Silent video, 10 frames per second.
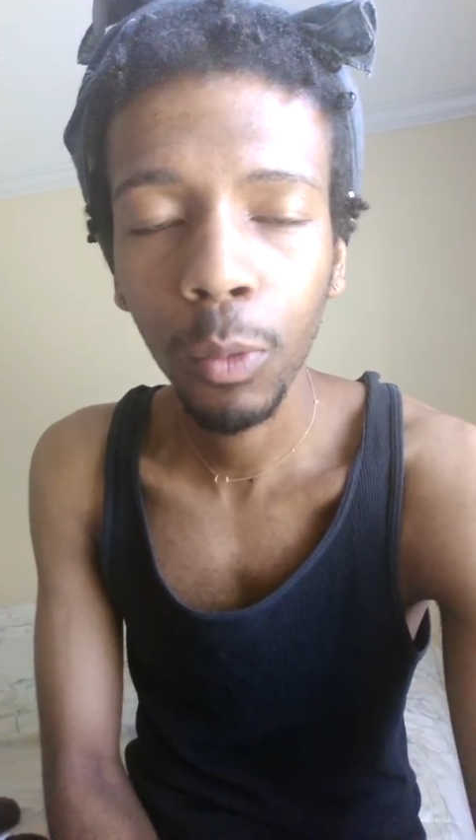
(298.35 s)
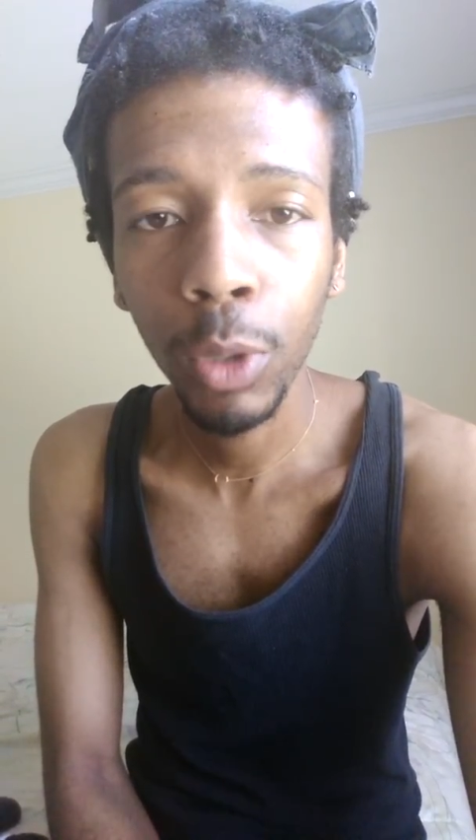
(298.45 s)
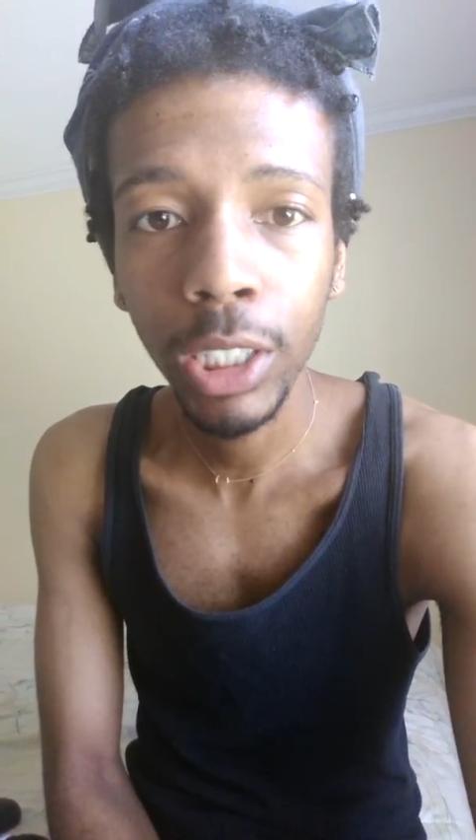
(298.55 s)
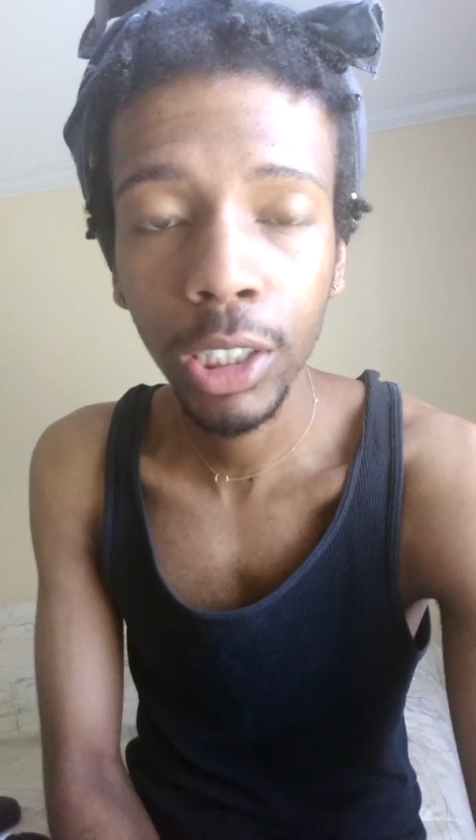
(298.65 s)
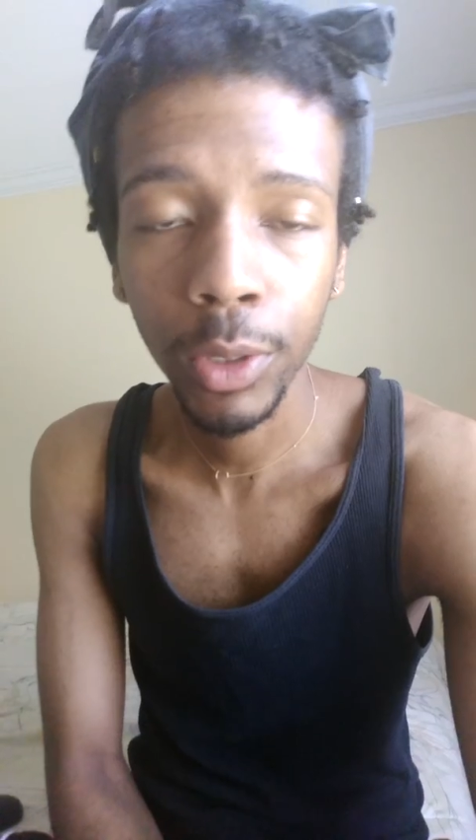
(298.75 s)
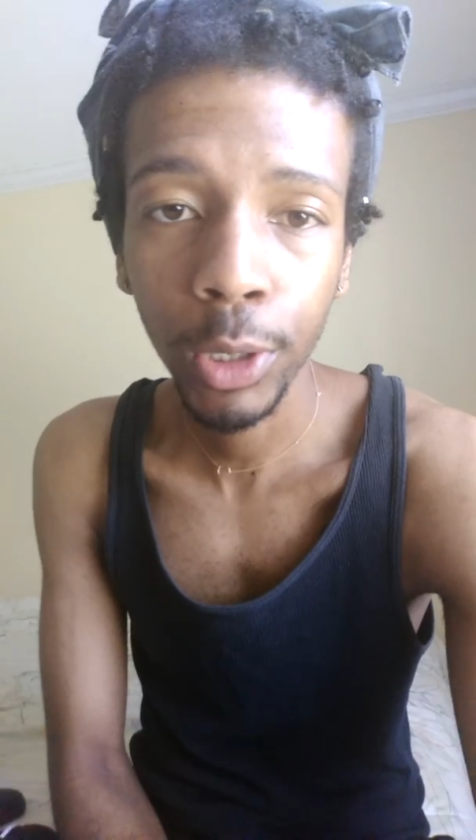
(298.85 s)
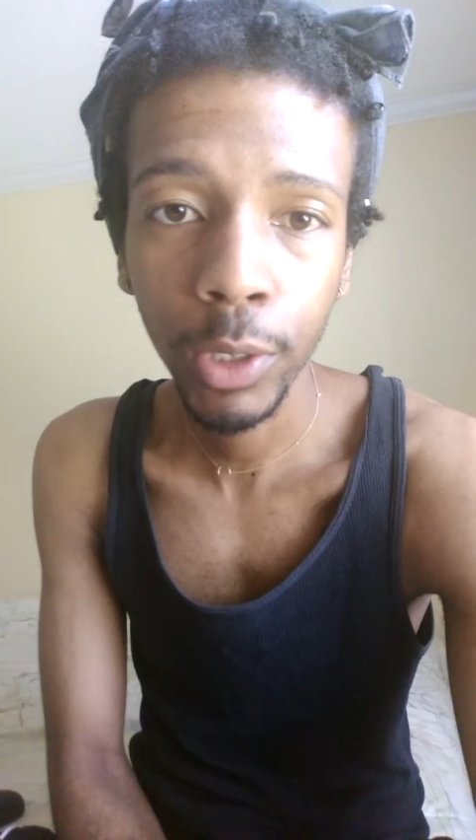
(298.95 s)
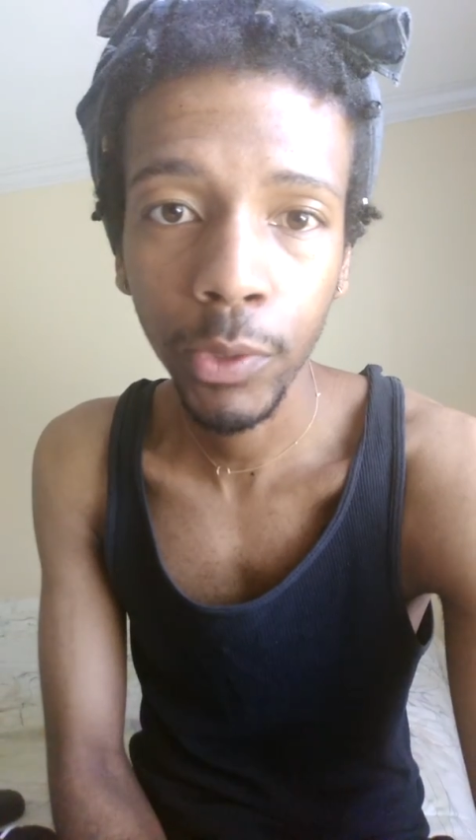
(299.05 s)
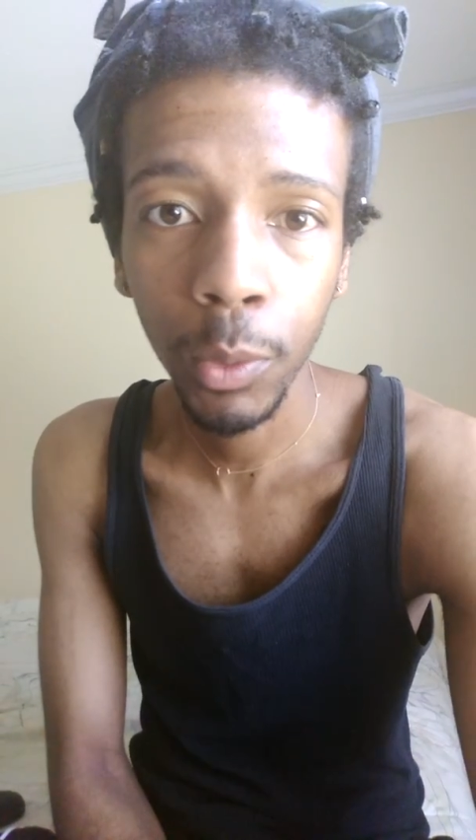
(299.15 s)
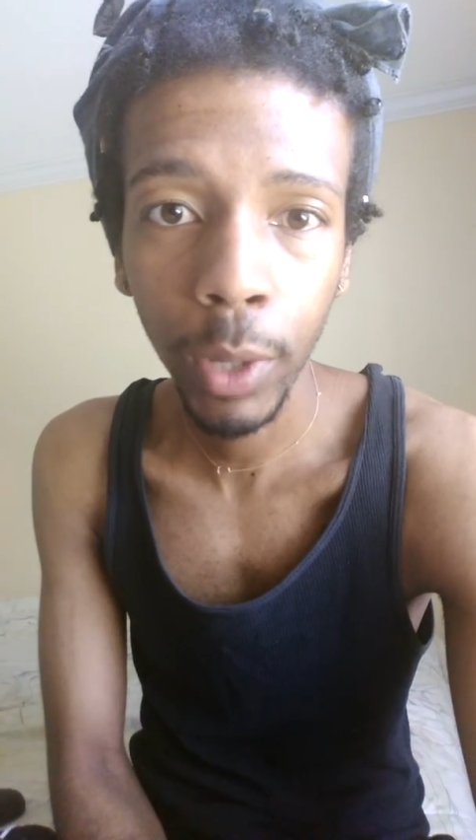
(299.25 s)

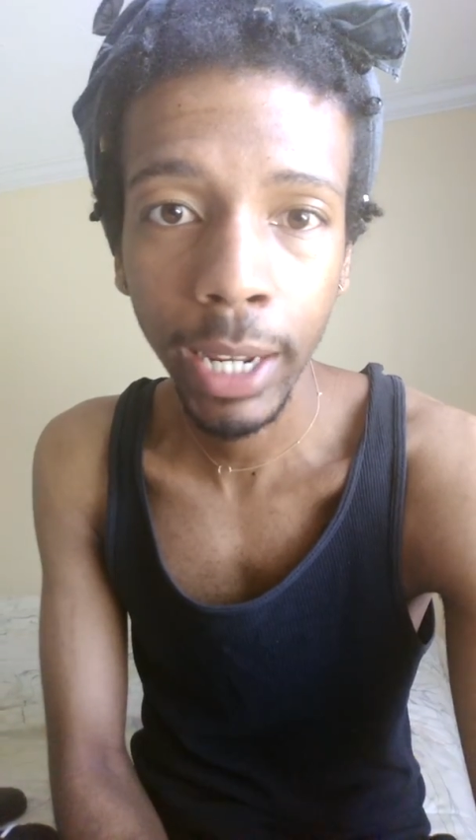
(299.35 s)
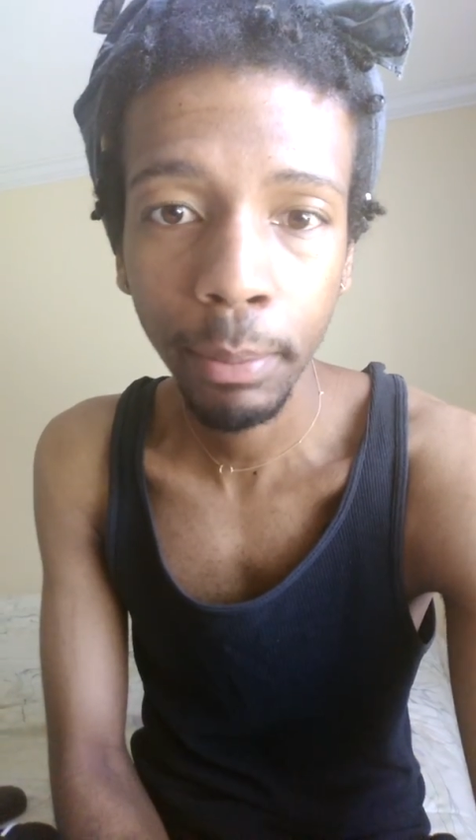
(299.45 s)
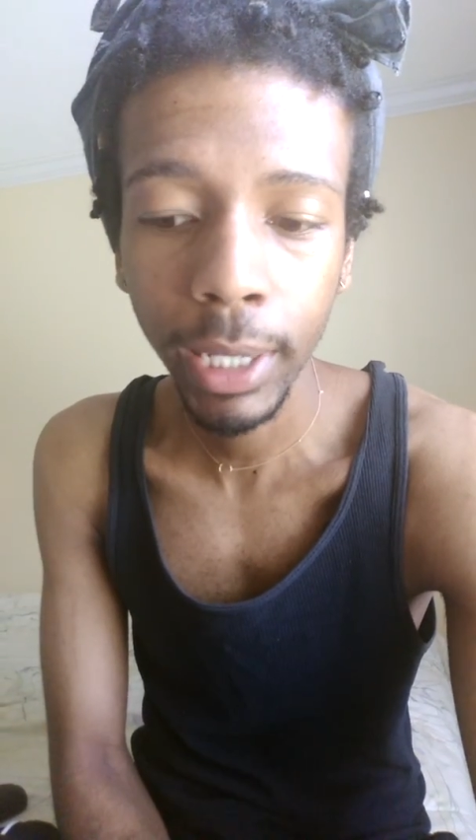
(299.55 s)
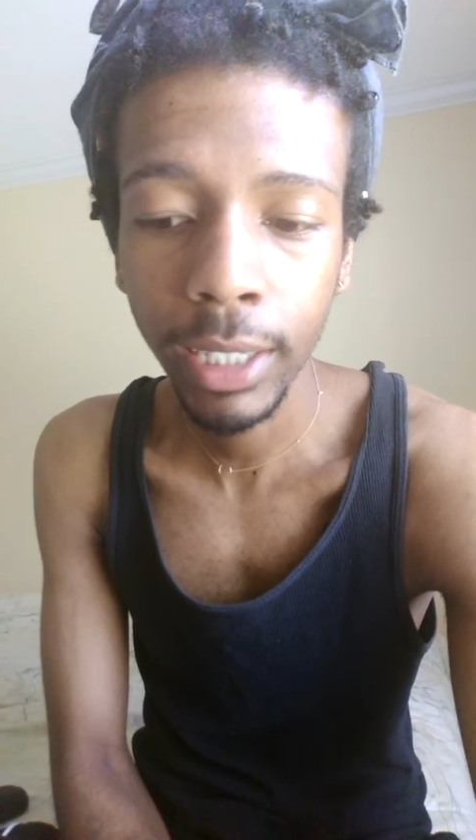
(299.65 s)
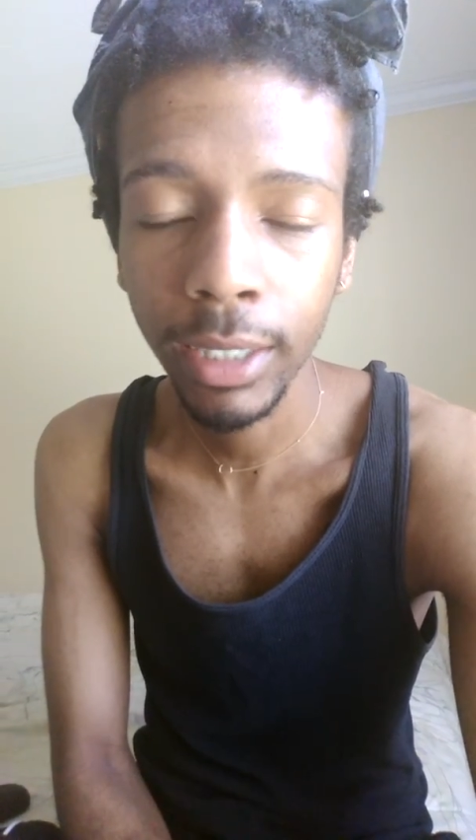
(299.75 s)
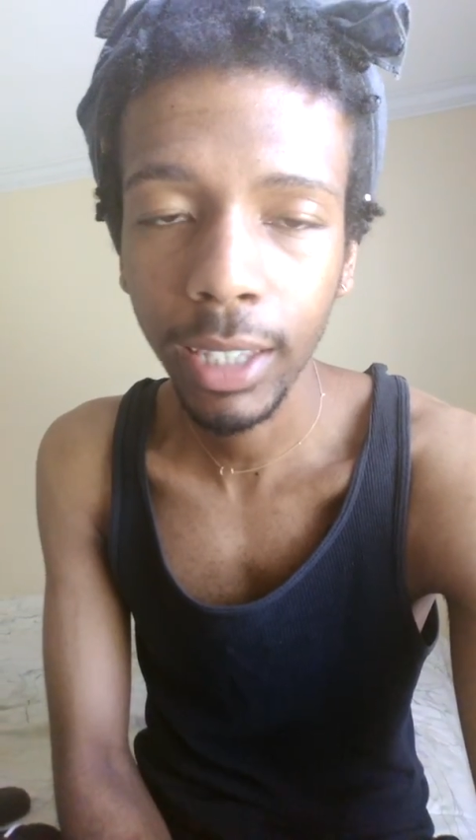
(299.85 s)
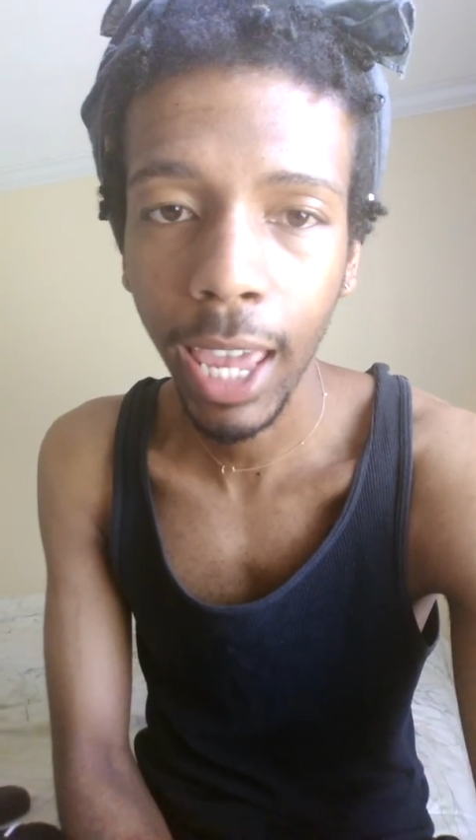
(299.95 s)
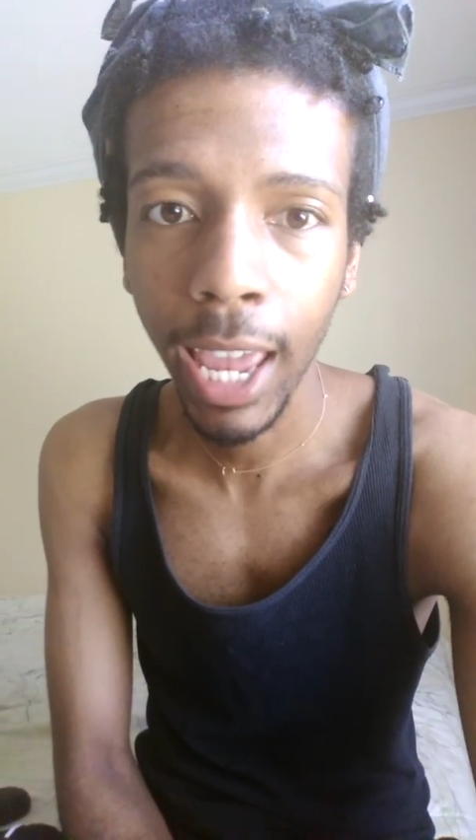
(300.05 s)
resourceful rapings